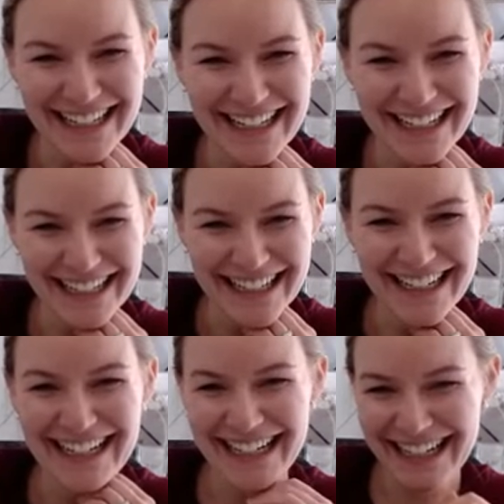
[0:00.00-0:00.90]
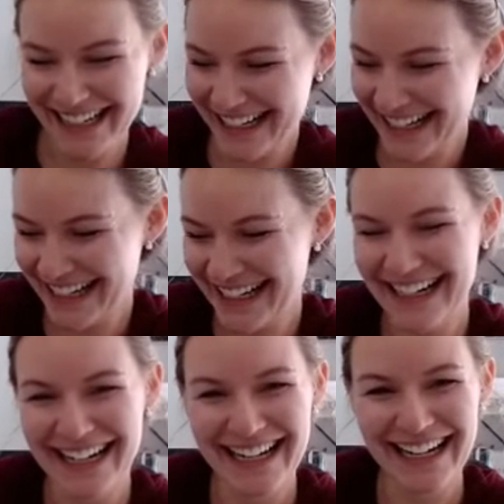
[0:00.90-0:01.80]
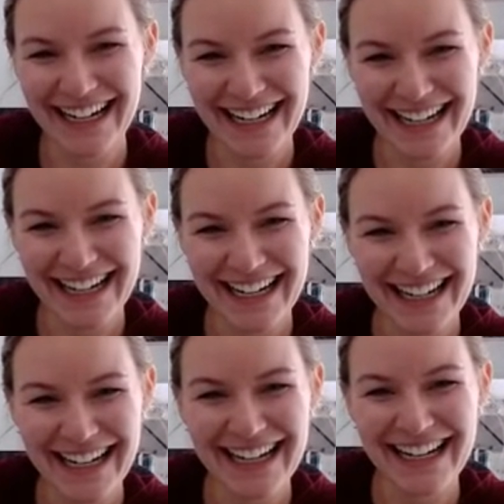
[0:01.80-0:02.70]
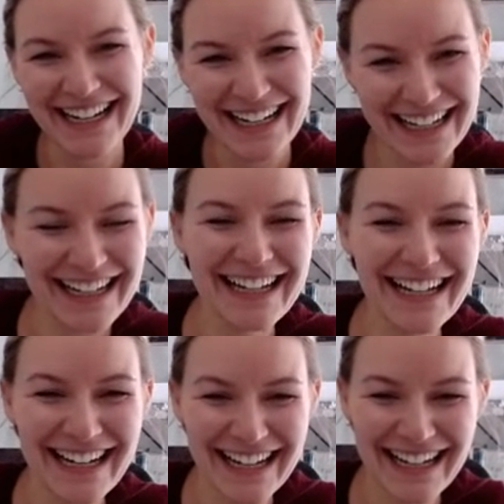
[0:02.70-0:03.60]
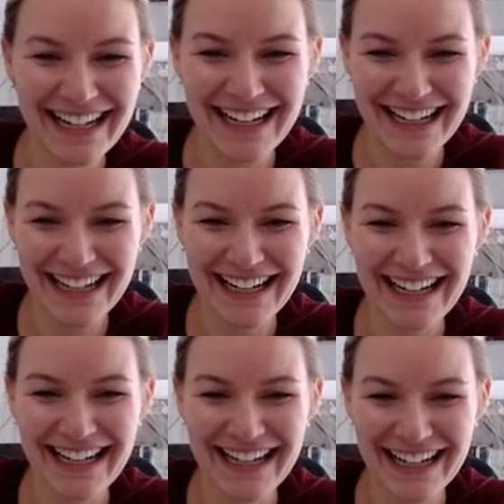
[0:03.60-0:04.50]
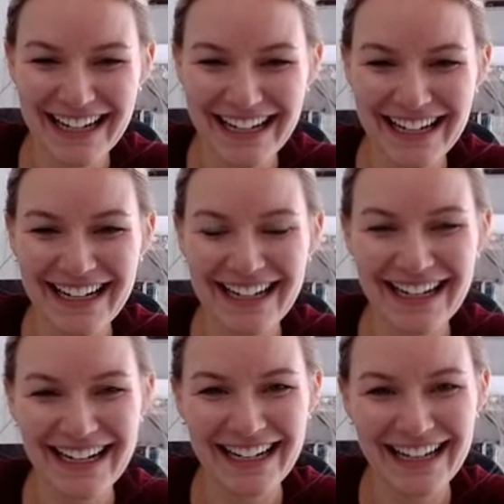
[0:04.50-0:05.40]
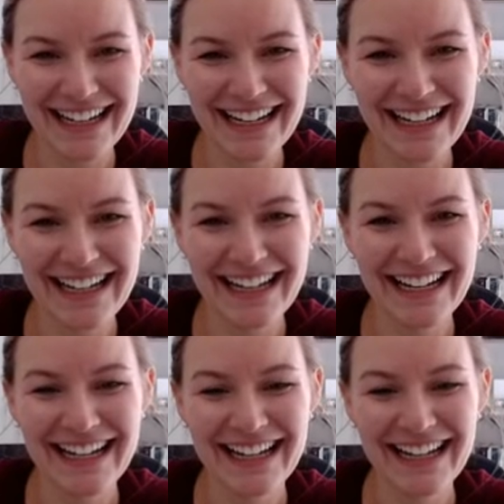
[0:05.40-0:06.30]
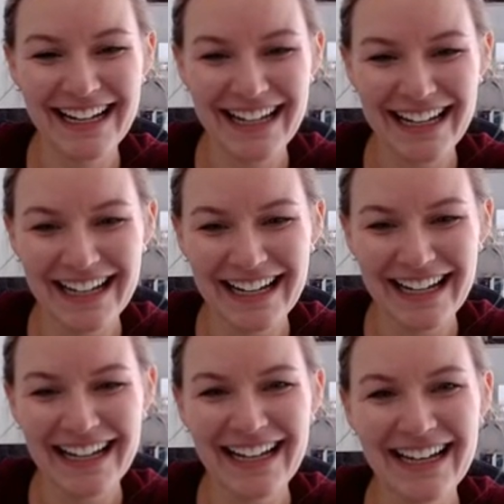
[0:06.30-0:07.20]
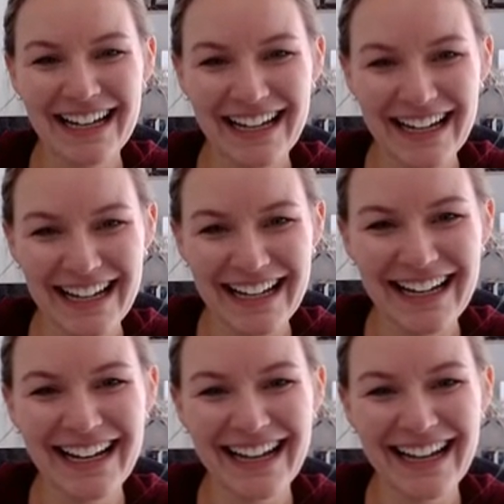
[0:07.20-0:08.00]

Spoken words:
(silent)